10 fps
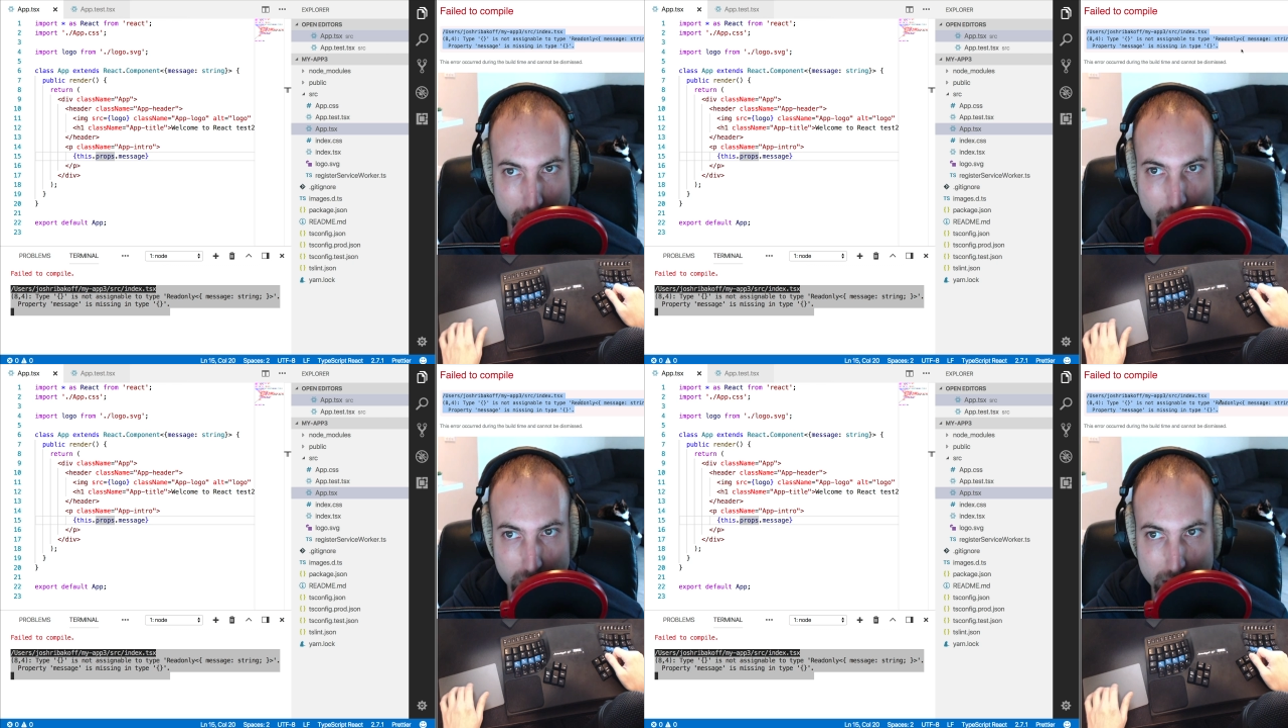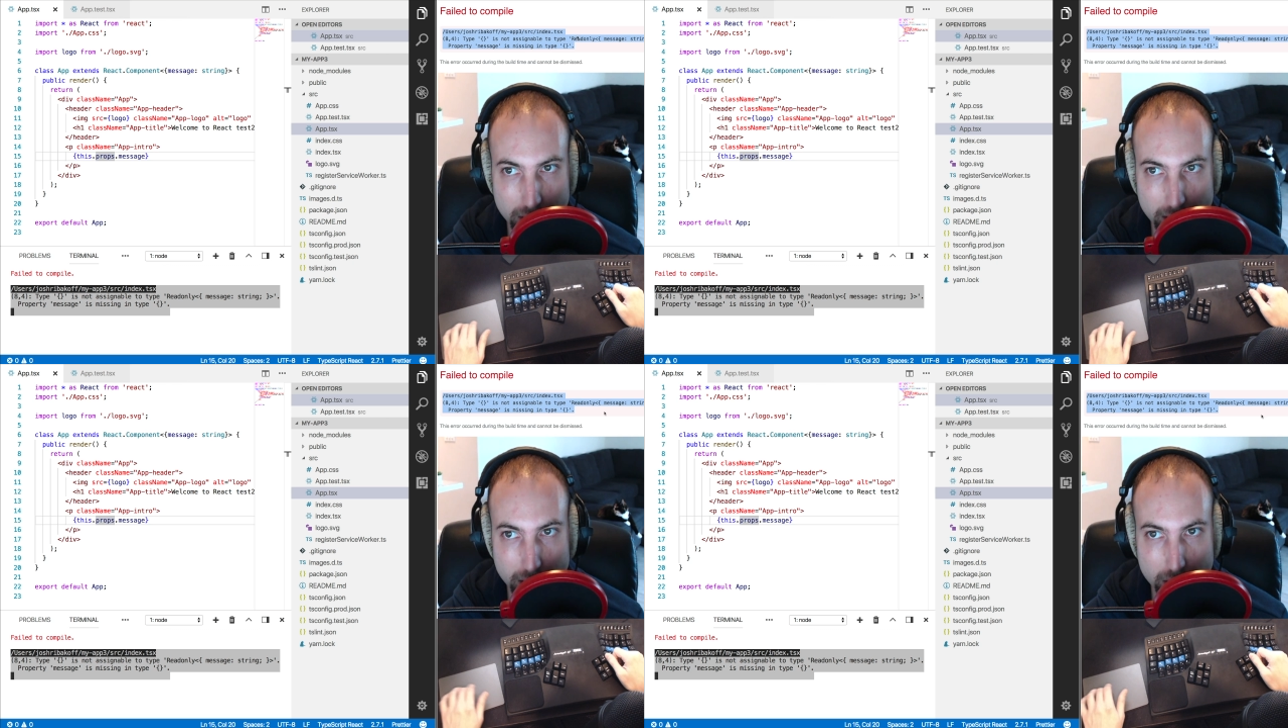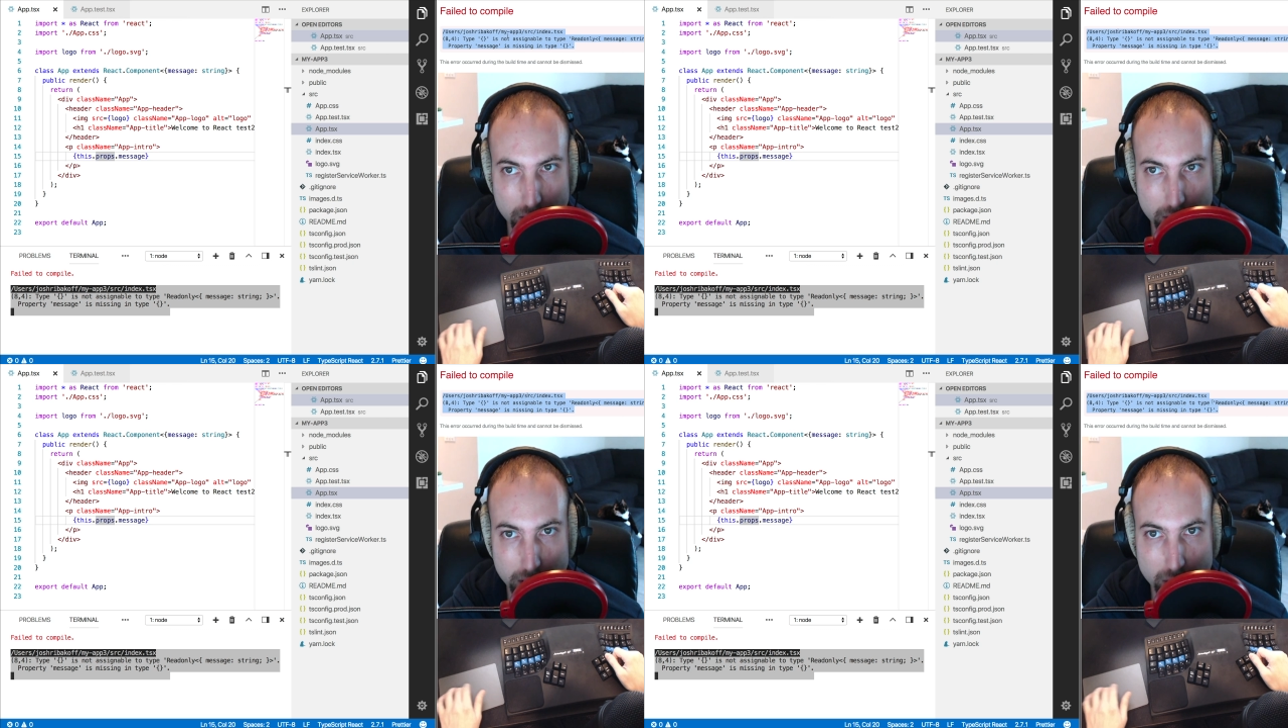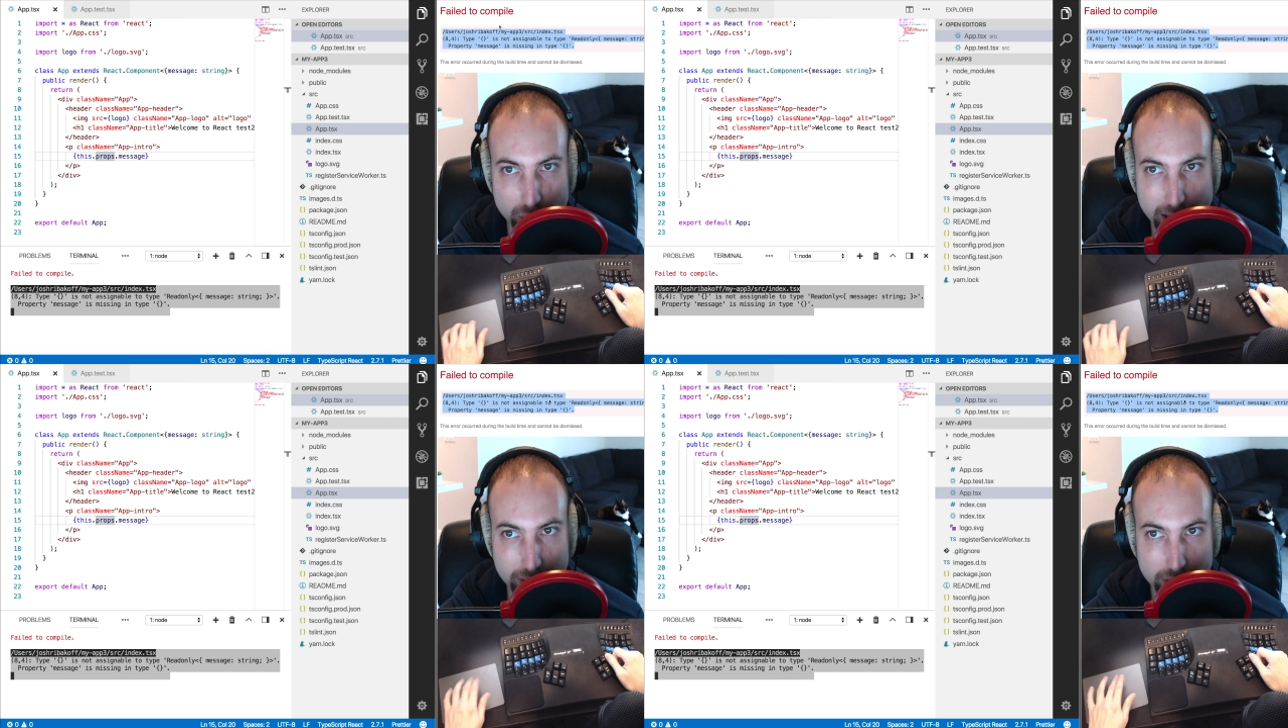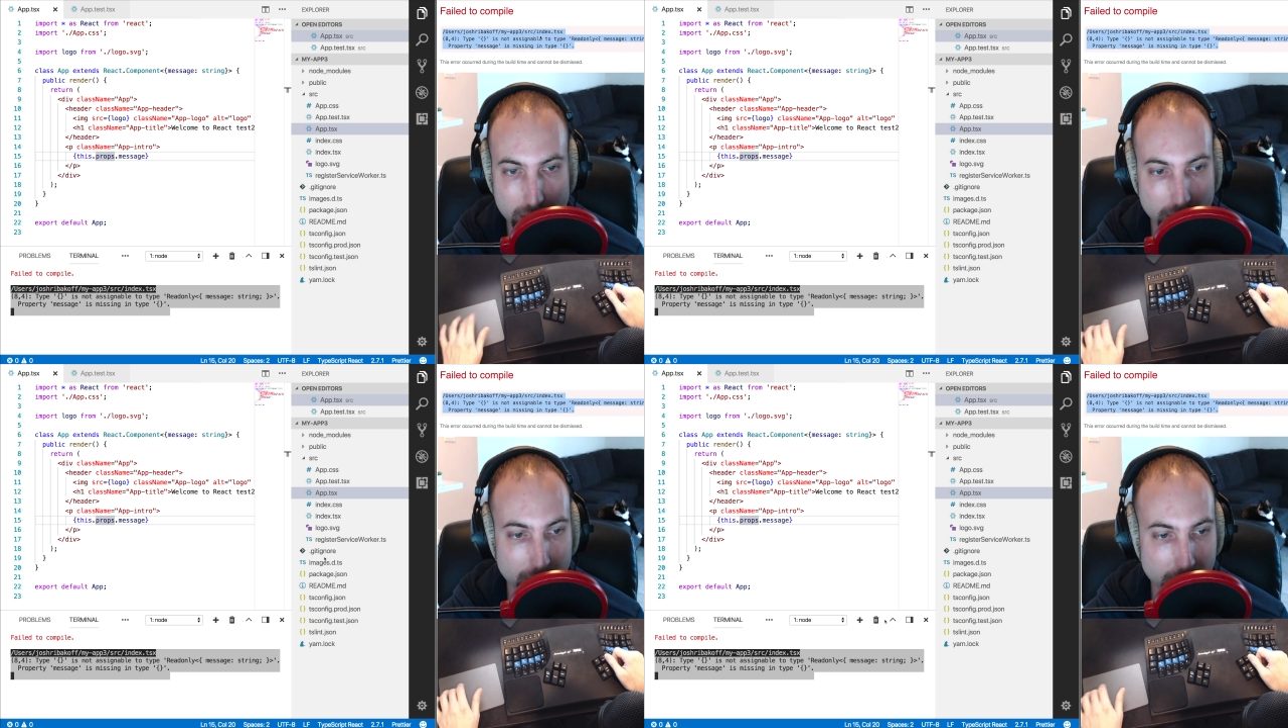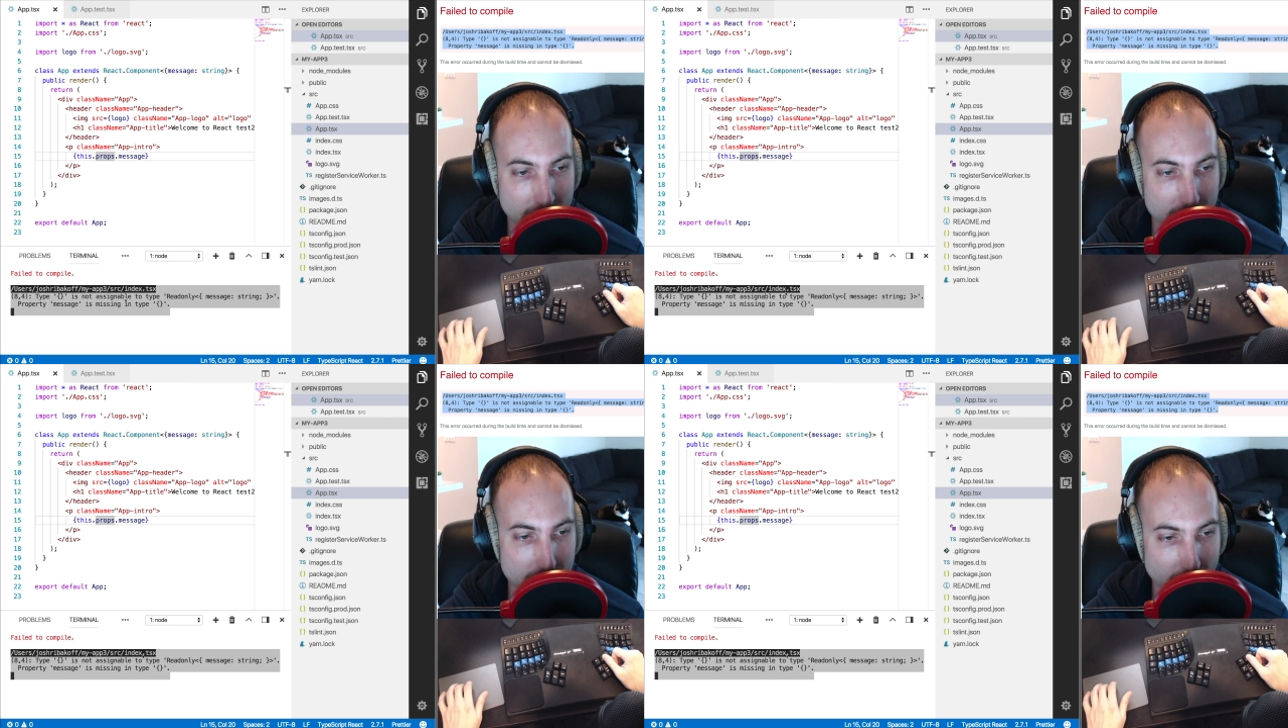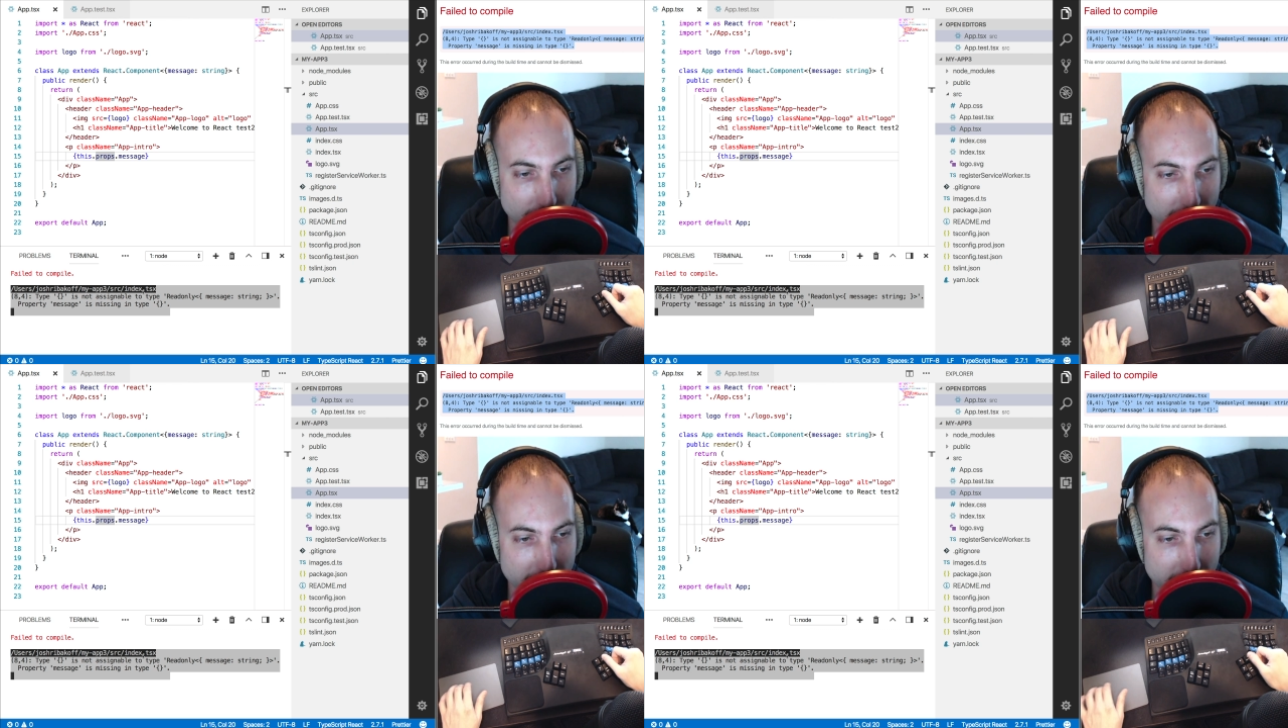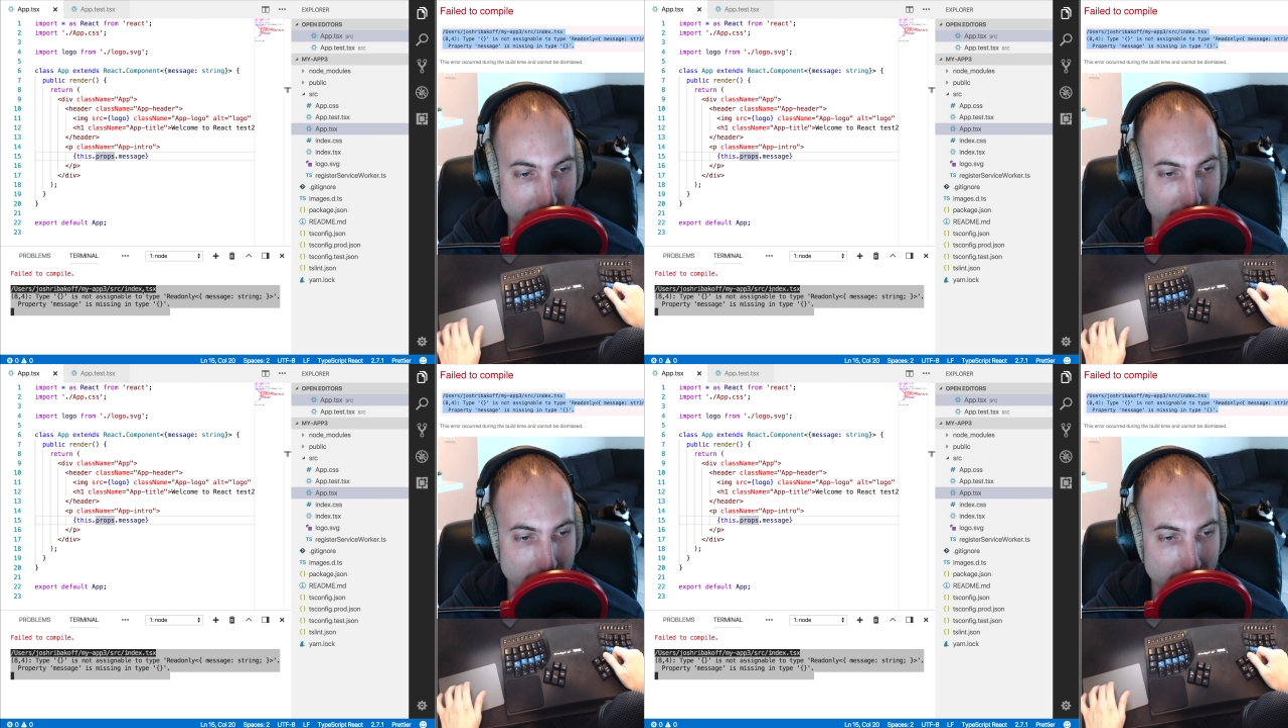we see that here in the browser. So if I